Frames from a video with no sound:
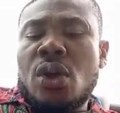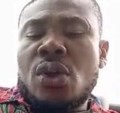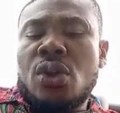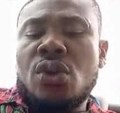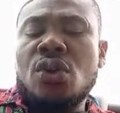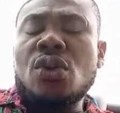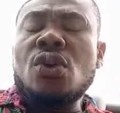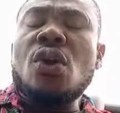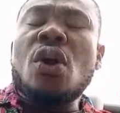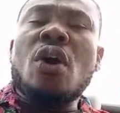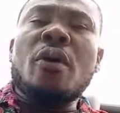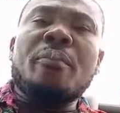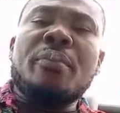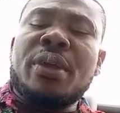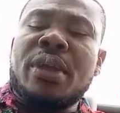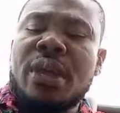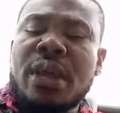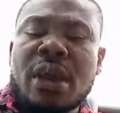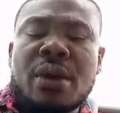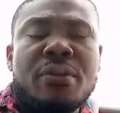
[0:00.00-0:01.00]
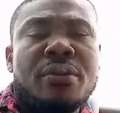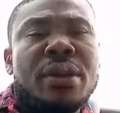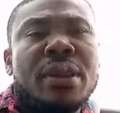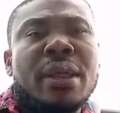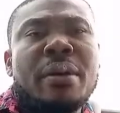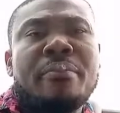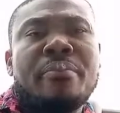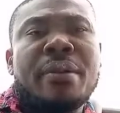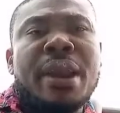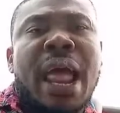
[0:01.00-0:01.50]
You all be hearing
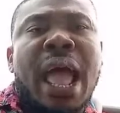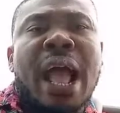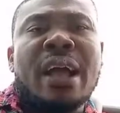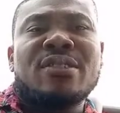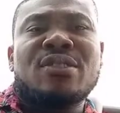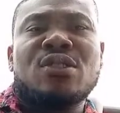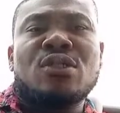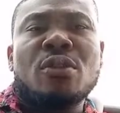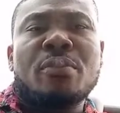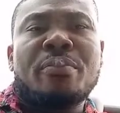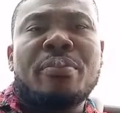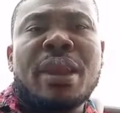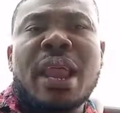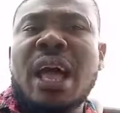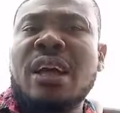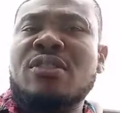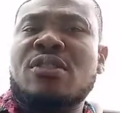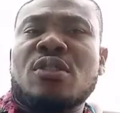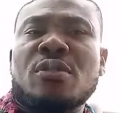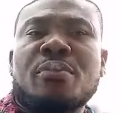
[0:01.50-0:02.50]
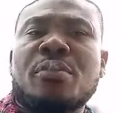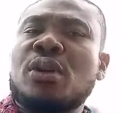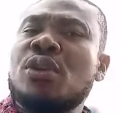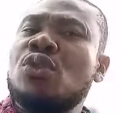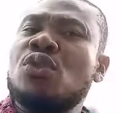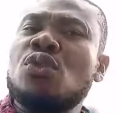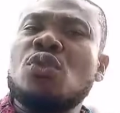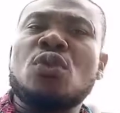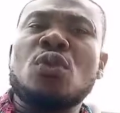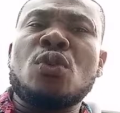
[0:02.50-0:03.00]
a black soap, but
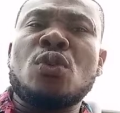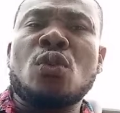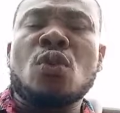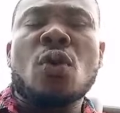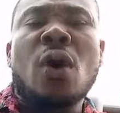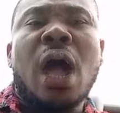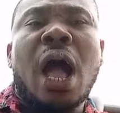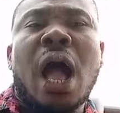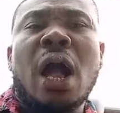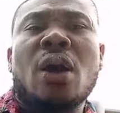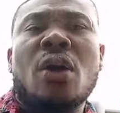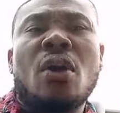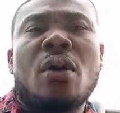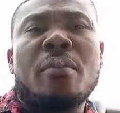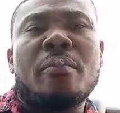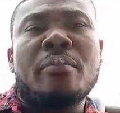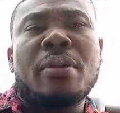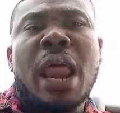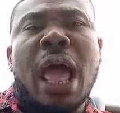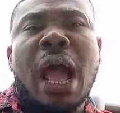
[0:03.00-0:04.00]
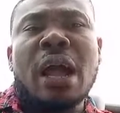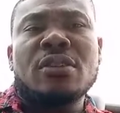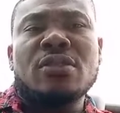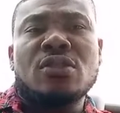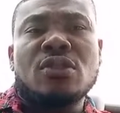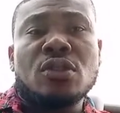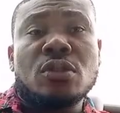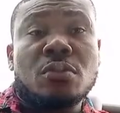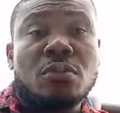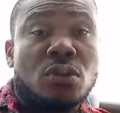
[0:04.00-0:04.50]
you don't know how come black
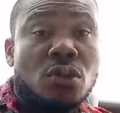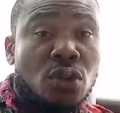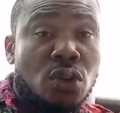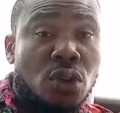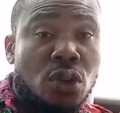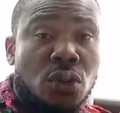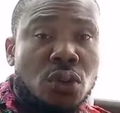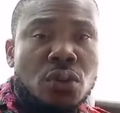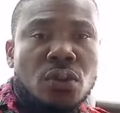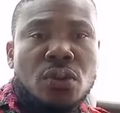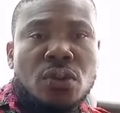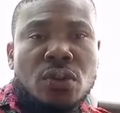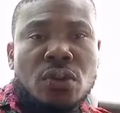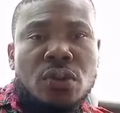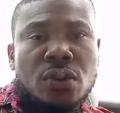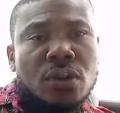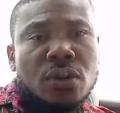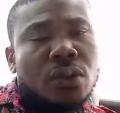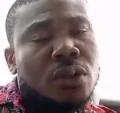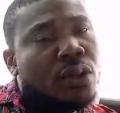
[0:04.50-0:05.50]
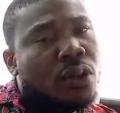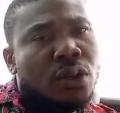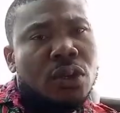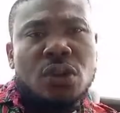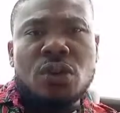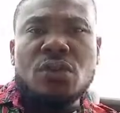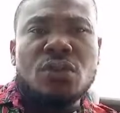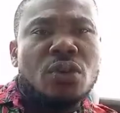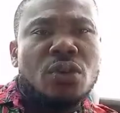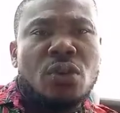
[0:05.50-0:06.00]
soap, do you? No,
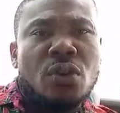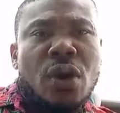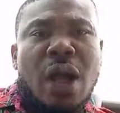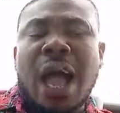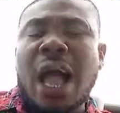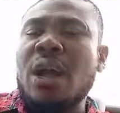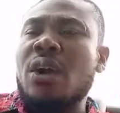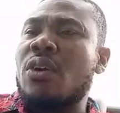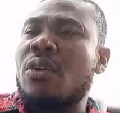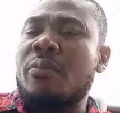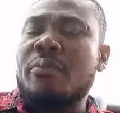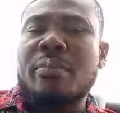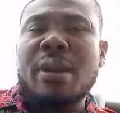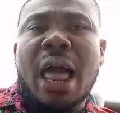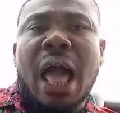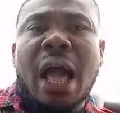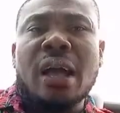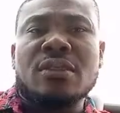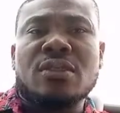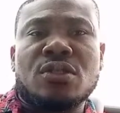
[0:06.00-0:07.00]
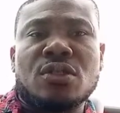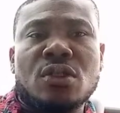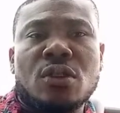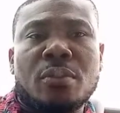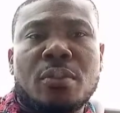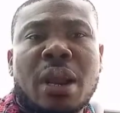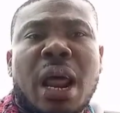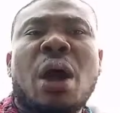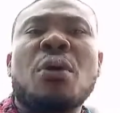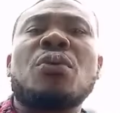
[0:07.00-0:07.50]
you don't know how come black
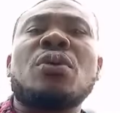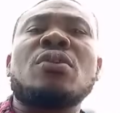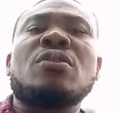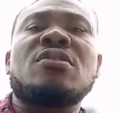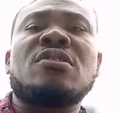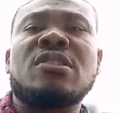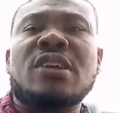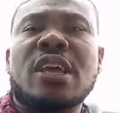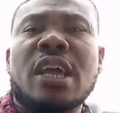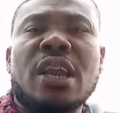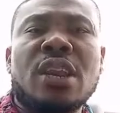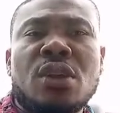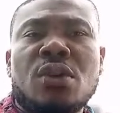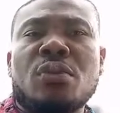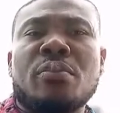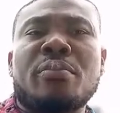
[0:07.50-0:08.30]
soap, but I want to tell you